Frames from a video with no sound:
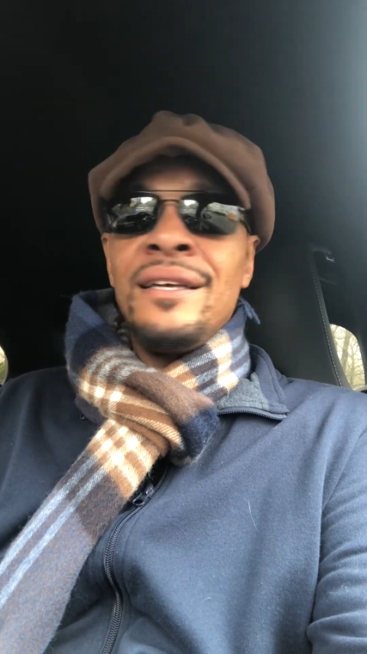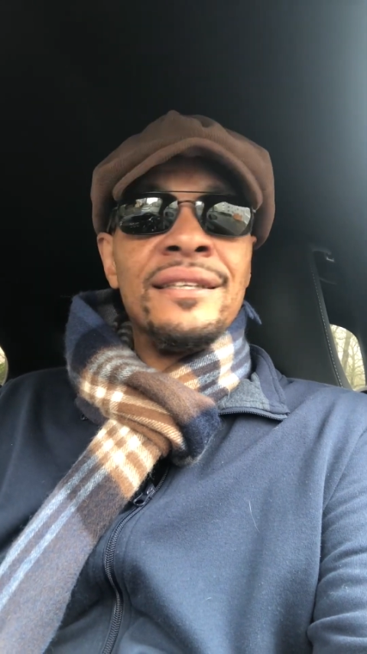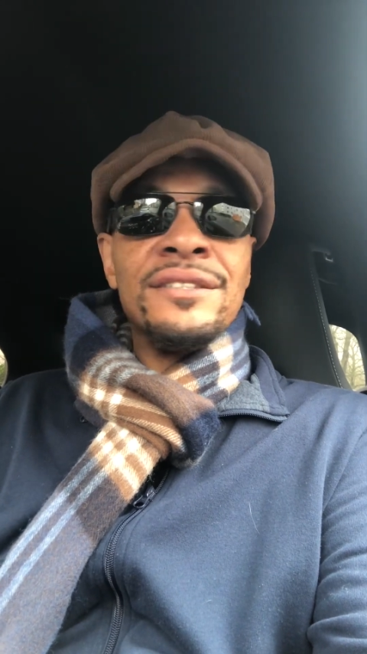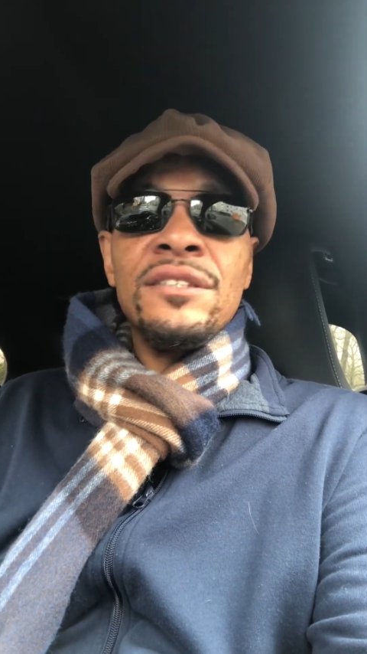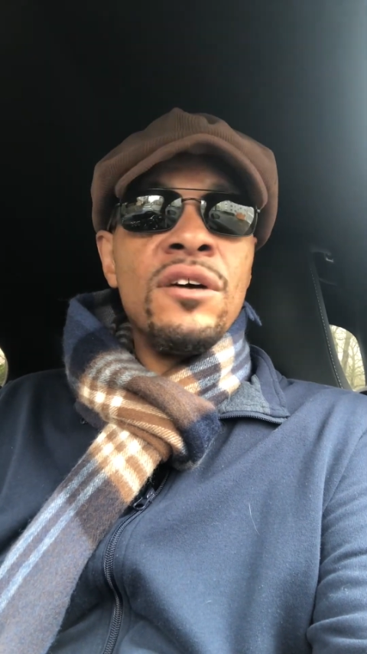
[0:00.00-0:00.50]

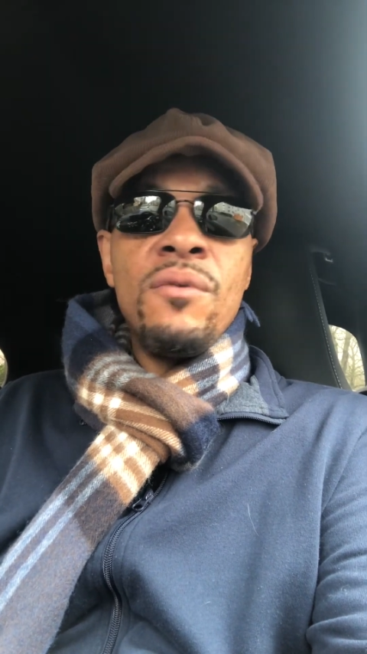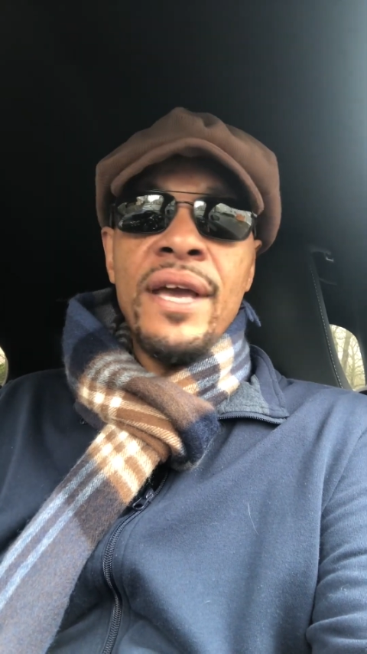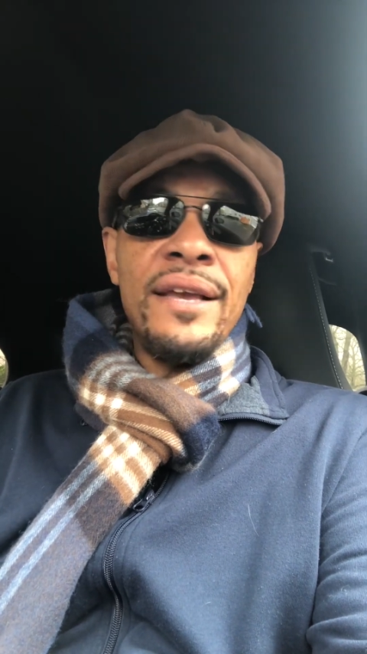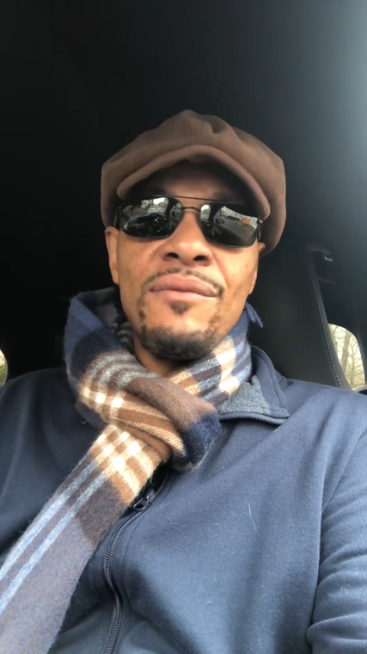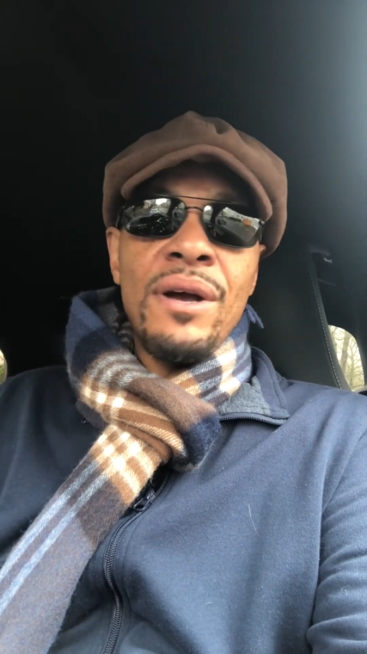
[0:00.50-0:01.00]
There's no
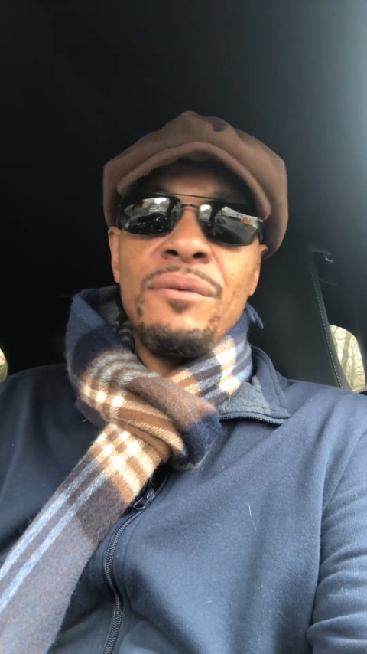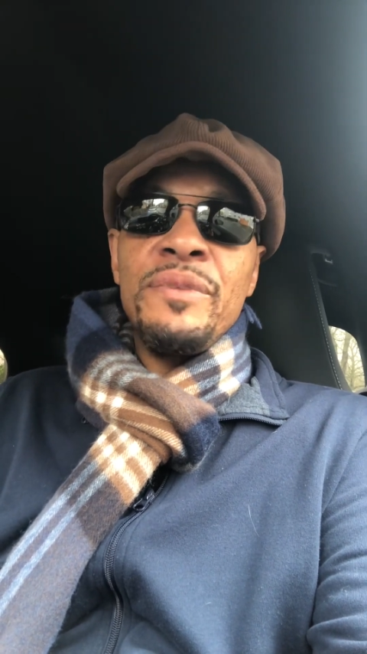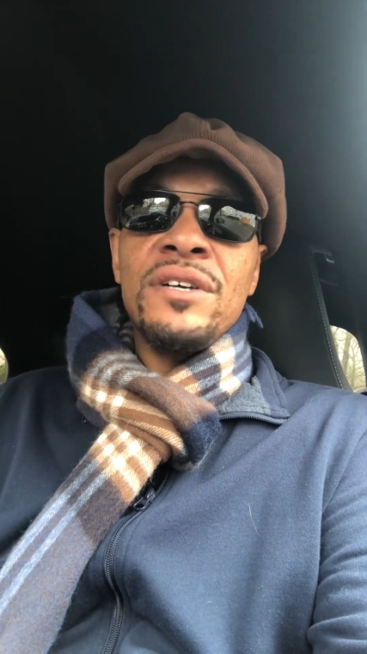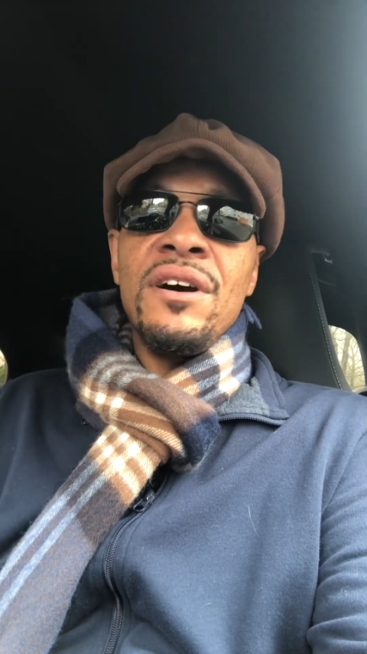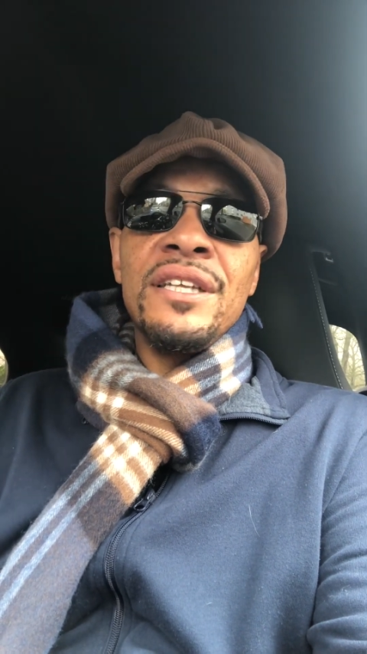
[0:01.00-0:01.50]
way I would
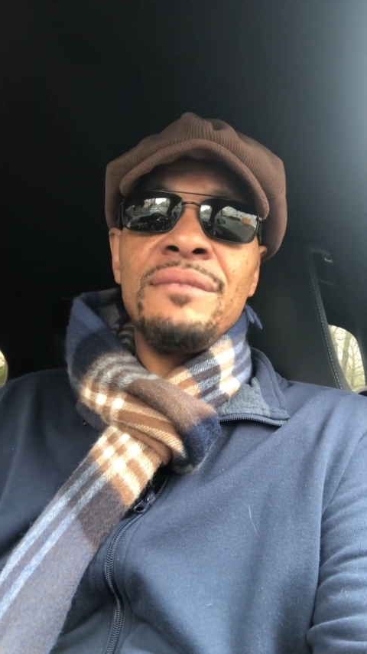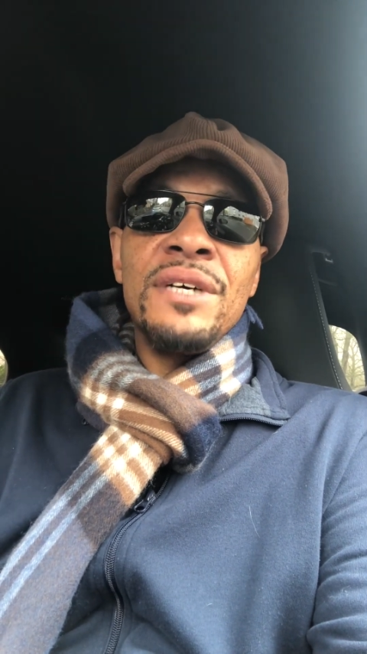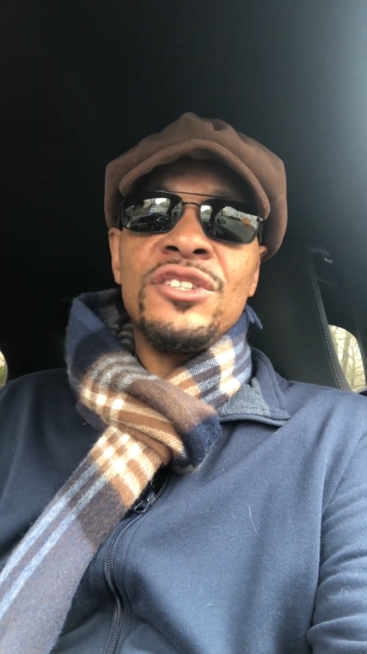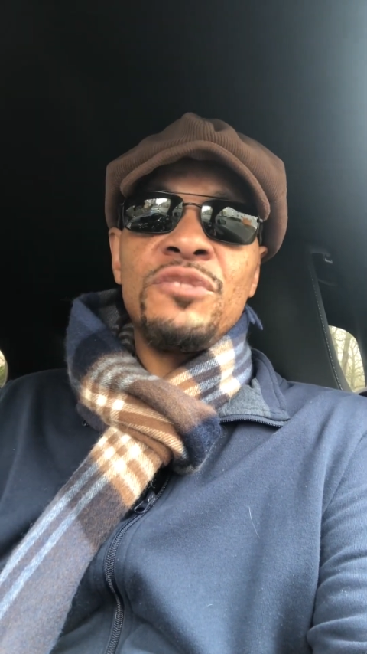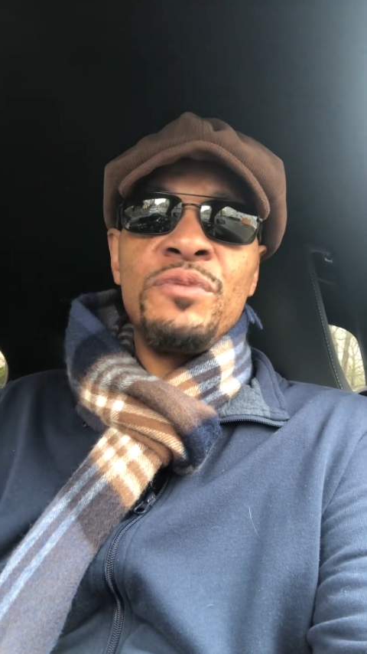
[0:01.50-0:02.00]
be calling him
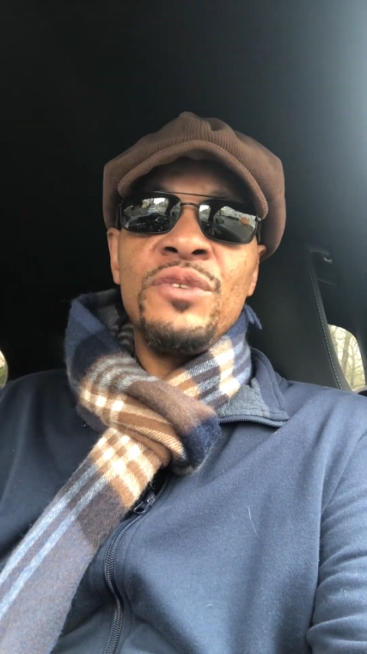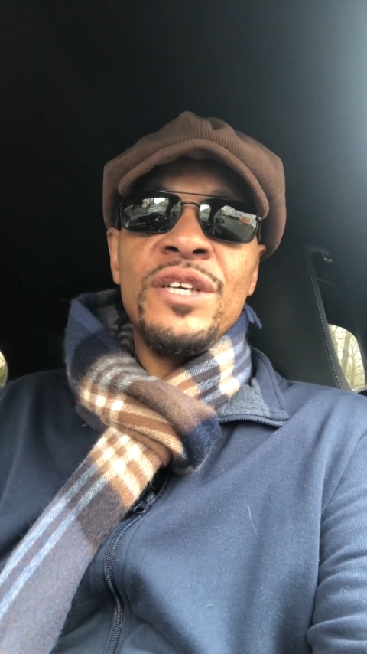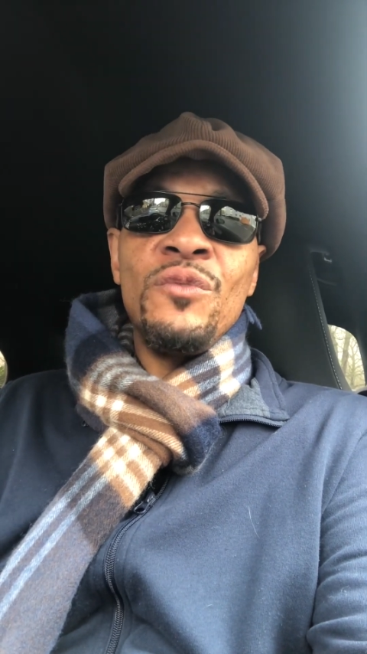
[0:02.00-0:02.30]
undisputed